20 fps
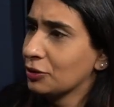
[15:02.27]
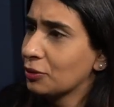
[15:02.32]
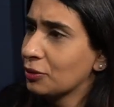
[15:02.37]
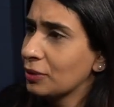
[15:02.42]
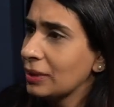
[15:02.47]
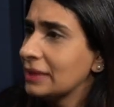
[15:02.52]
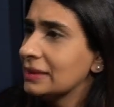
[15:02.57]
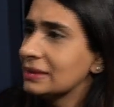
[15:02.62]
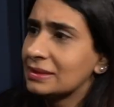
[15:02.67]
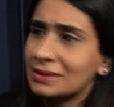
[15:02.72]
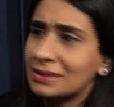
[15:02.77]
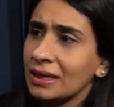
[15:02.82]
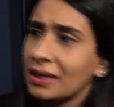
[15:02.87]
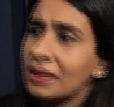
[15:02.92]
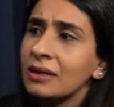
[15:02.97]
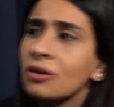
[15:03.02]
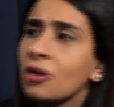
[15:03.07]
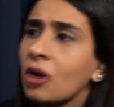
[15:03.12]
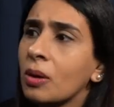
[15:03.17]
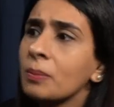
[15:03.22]

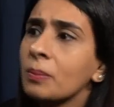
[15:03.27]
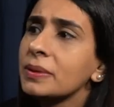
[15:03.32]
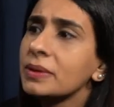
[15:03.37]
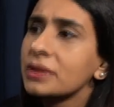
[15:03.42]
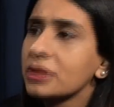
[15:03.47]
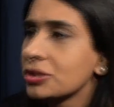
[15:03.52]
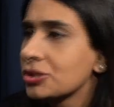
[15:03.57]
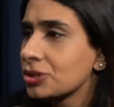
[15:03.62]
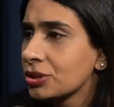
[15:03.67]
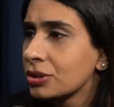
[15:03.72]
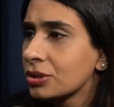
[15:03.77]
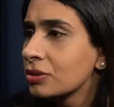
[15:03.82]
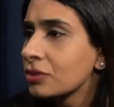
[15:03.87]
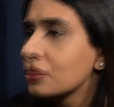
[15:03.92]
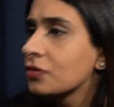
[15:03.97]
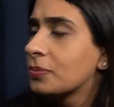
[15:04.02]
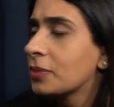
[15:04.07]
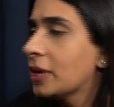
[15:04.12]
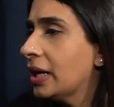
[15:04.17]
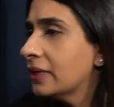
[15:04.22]
insane competition
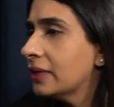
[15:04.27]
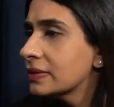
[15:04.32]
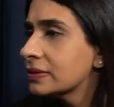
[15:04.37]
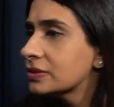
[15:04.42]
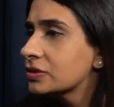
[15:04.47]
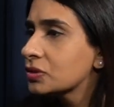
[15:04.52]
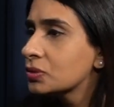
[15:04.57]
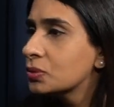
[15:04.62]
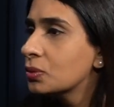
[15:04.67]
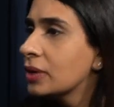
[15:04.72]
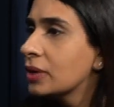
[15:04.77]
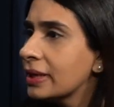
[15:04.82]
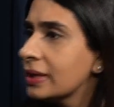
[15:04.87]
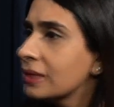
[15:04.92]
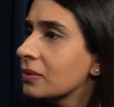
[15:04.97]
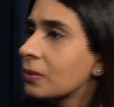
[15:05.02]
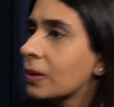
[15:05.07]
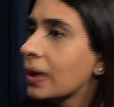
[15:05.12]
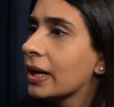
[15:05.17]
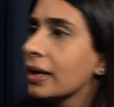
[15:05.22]
of private
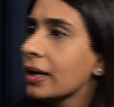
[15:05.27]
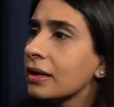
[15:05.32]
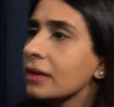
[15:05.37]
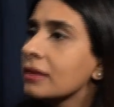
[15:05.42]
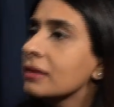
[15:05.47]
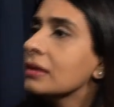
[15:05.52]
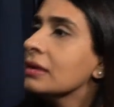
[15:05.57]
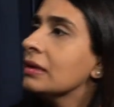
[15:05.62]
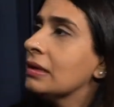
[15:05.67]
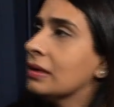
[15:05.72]
schooling where